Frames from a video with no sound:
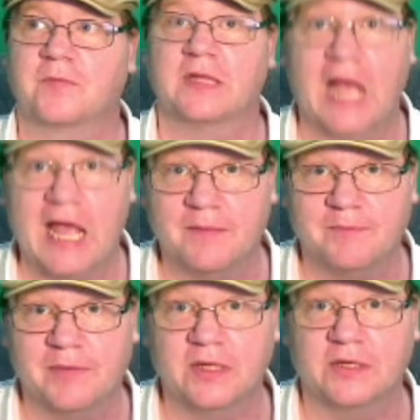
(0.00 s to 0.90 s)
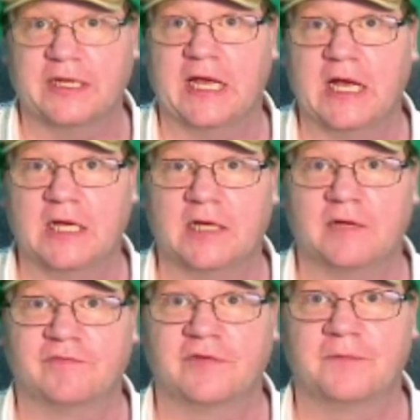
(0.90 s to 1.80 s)
liability
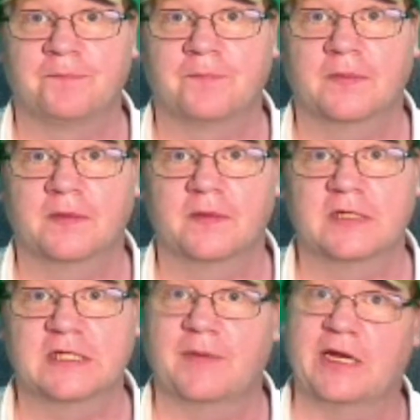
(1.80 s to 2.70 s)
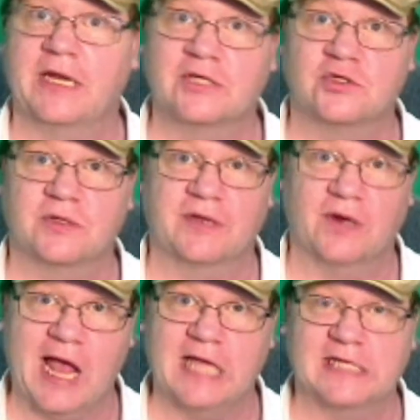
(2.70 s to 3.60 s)
of somebody injuring their
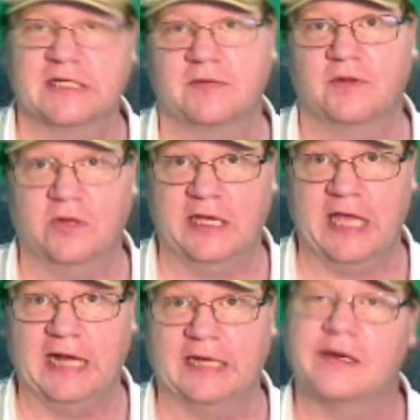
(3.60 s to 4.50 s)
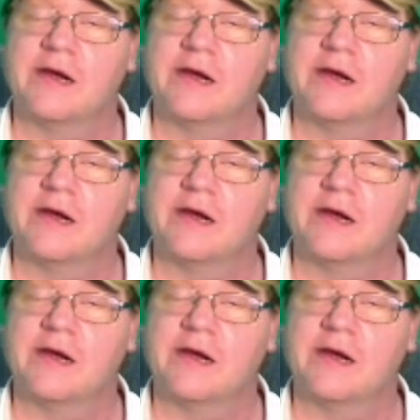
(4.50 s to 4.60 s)
eyes looking at it.